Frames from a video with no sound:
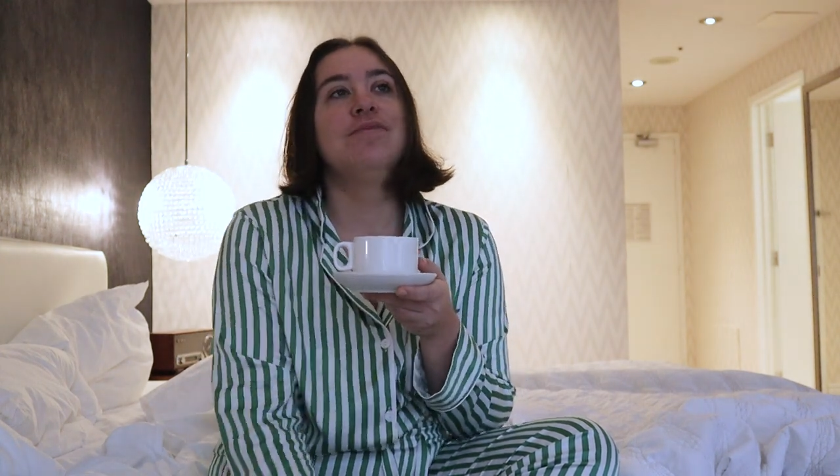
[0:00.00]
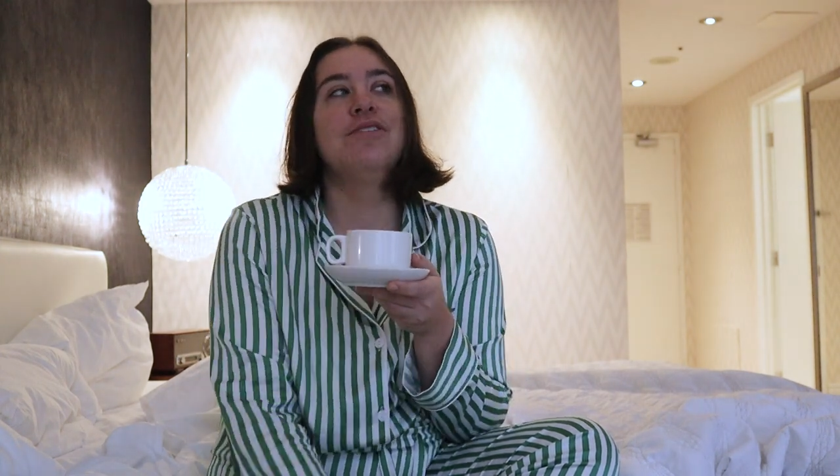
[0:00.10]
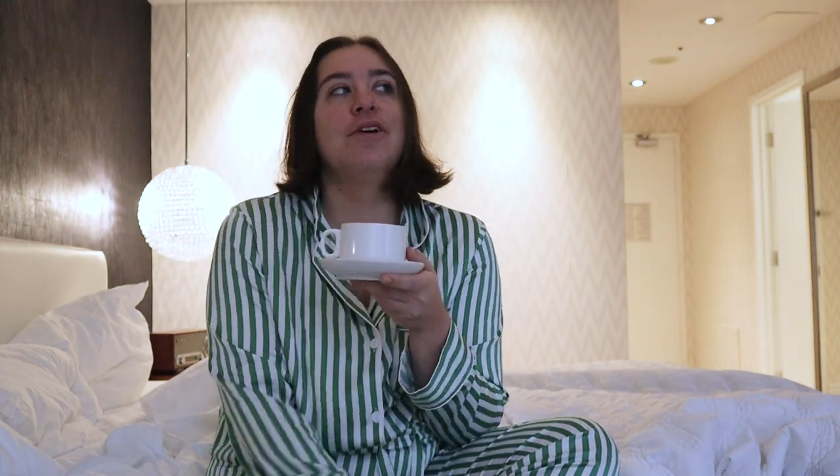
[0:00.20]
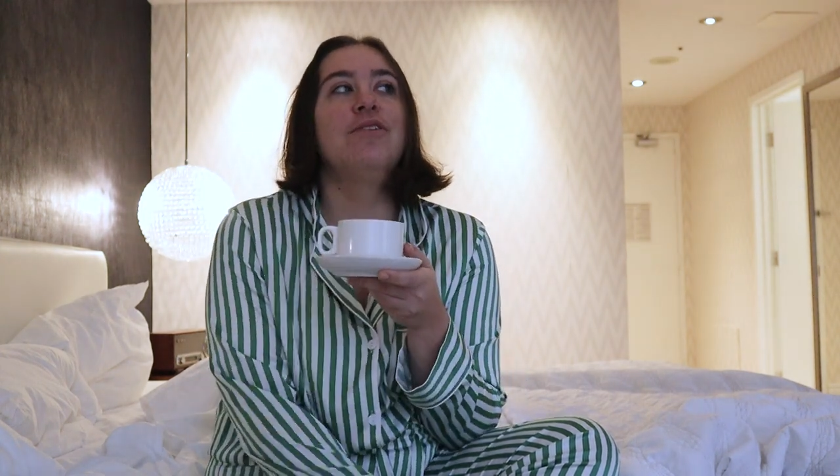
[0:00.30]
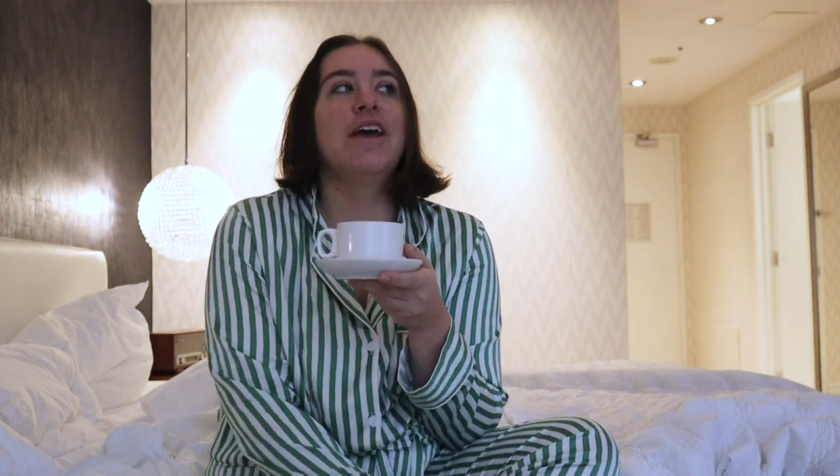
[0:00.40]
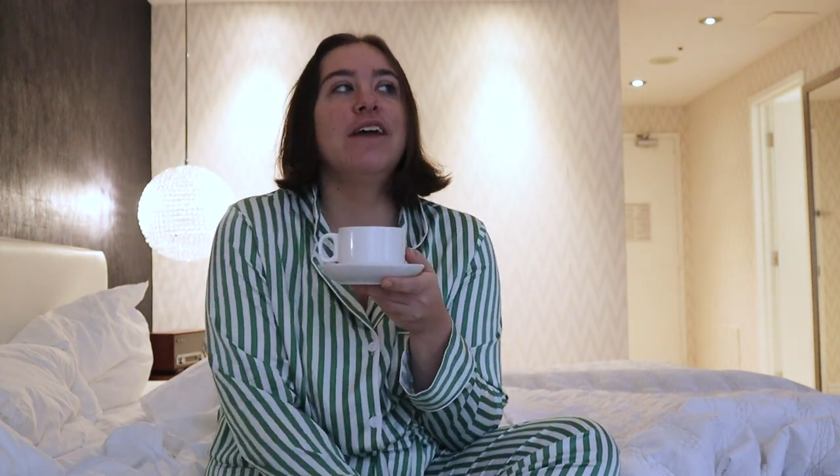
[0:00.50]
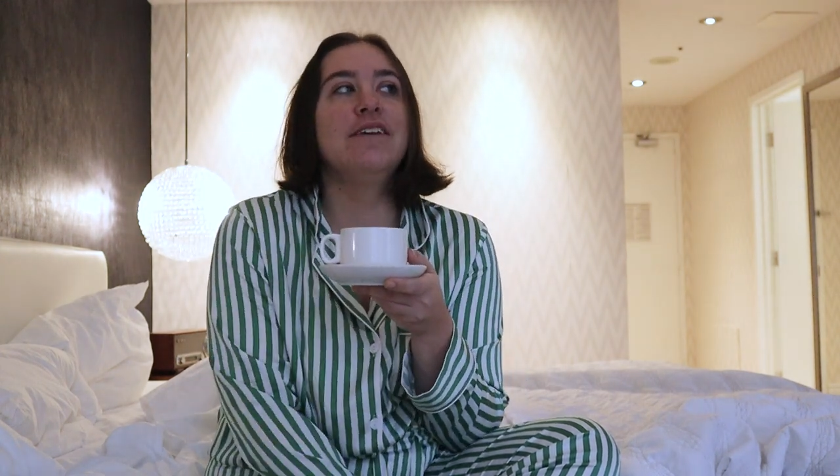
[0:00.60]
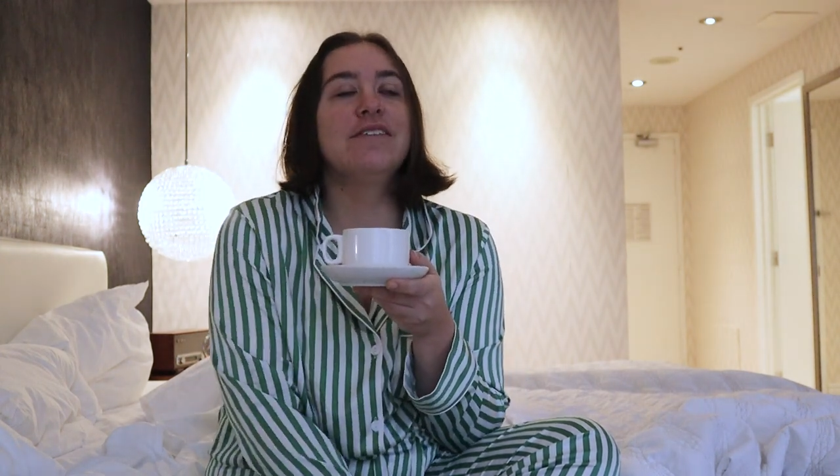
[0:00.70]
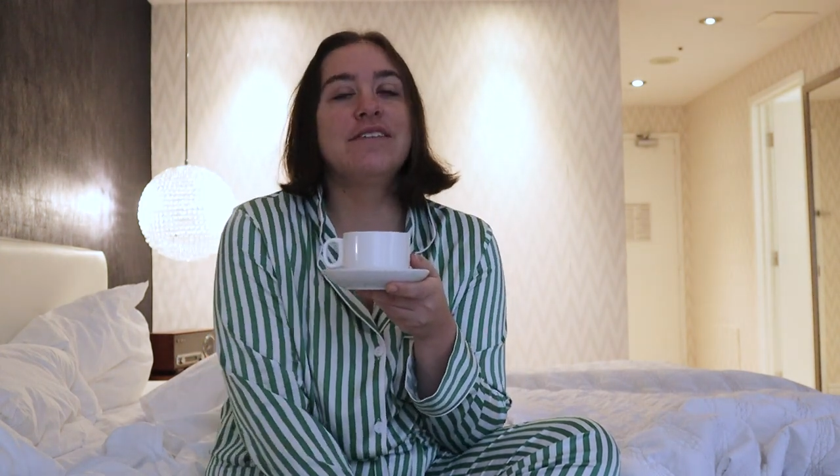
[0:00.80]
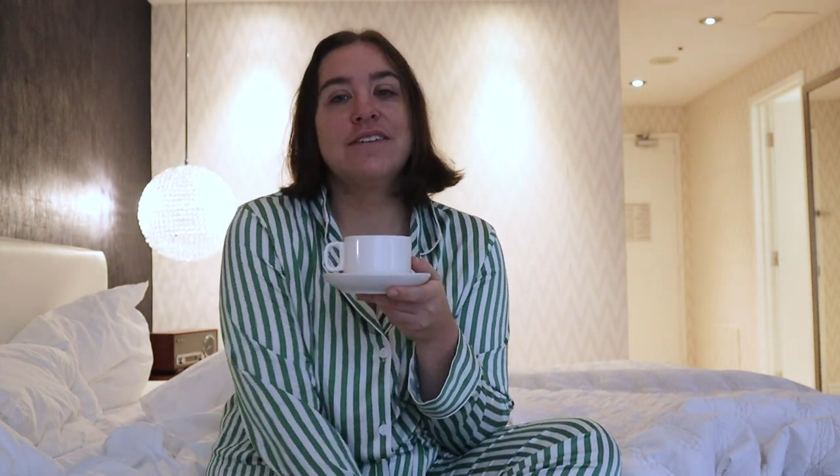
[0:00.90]
So
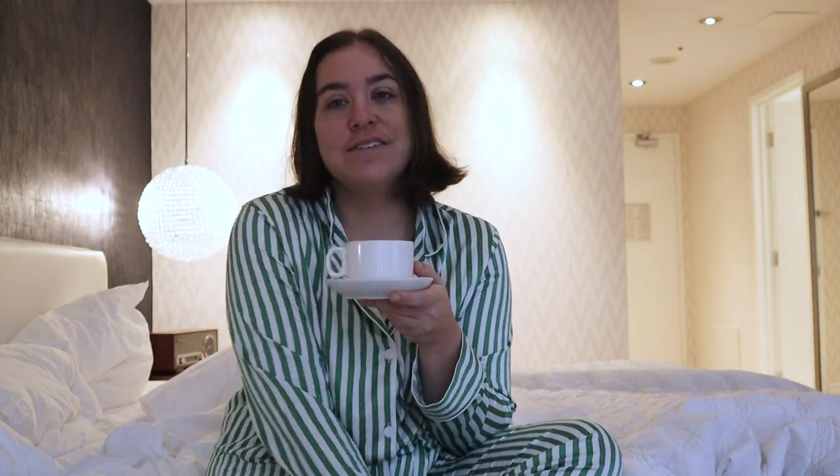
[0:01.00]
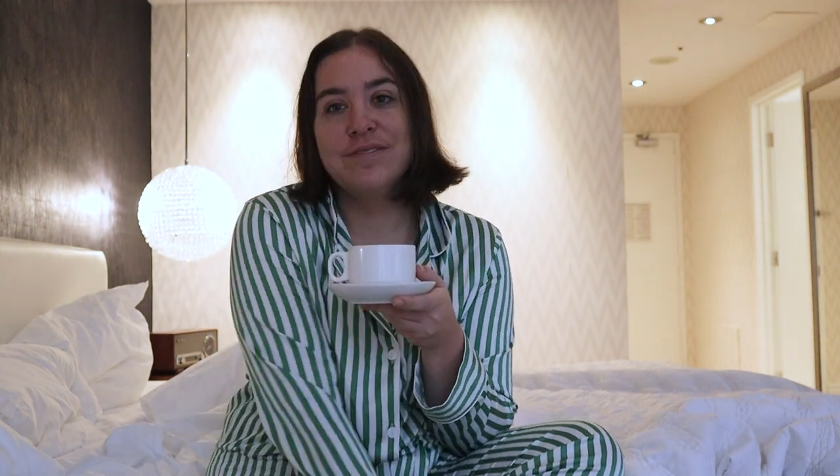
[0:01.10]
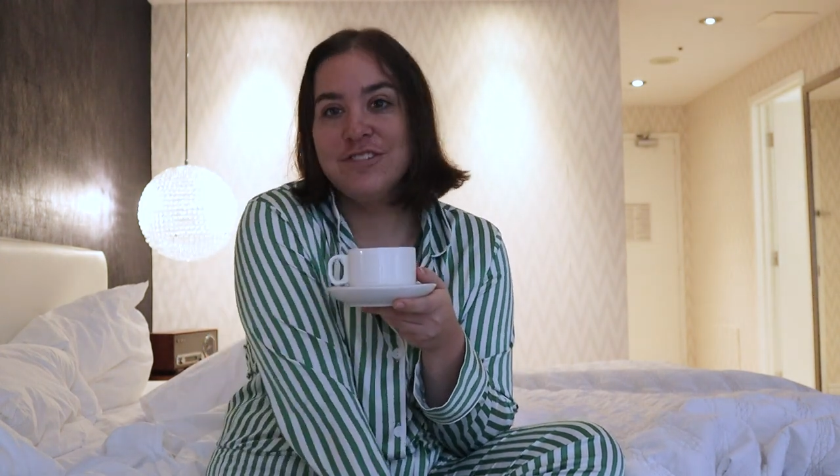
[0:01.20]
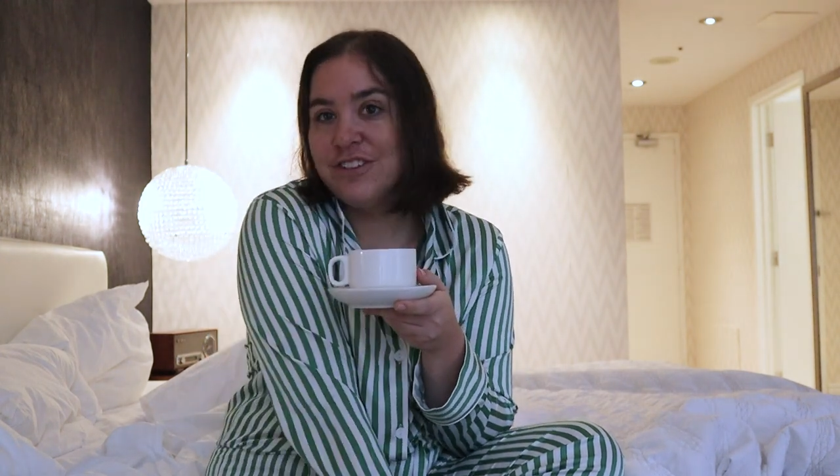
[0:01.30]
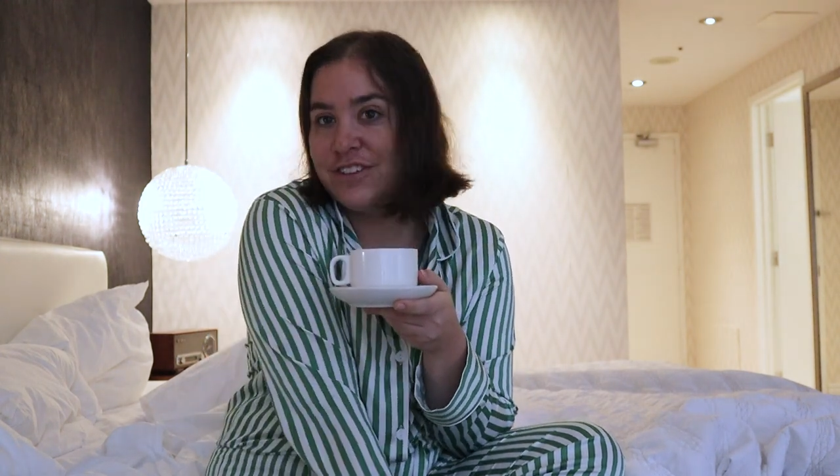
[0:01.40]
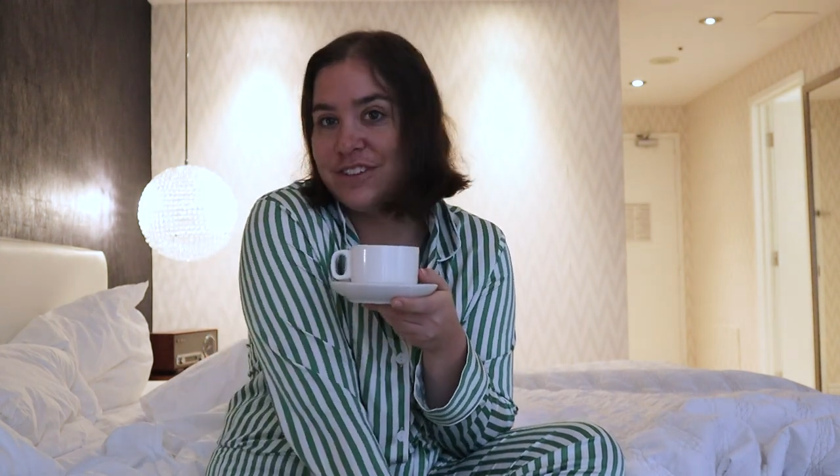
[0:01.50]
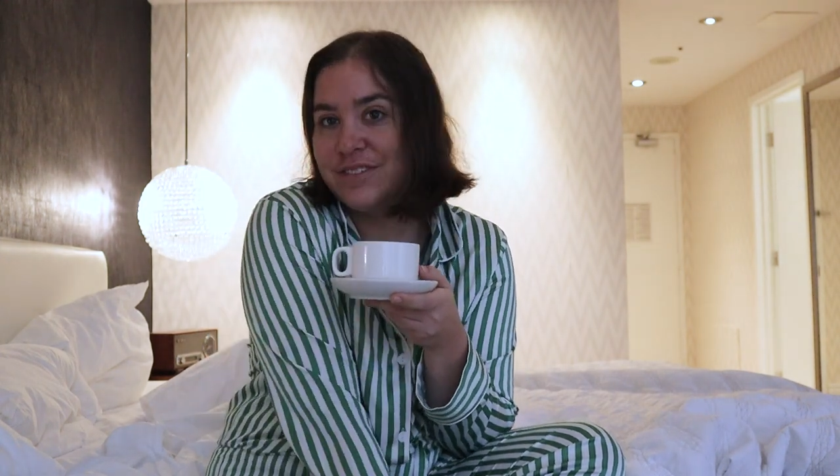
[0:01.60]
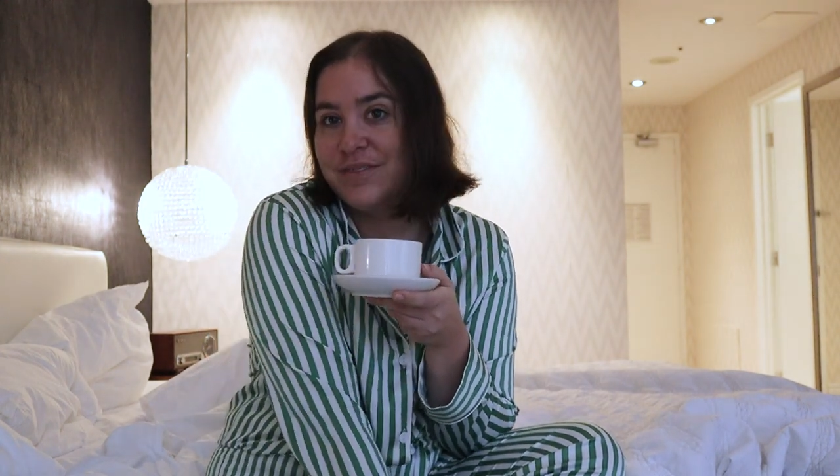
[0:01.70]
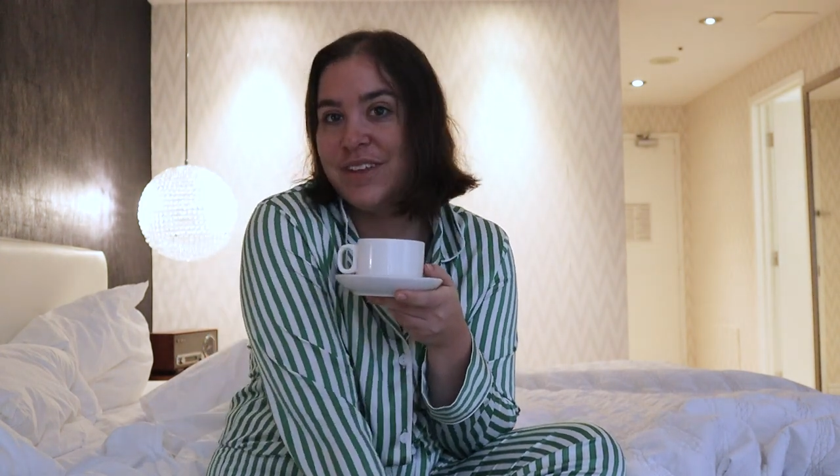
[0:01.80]
nice. Just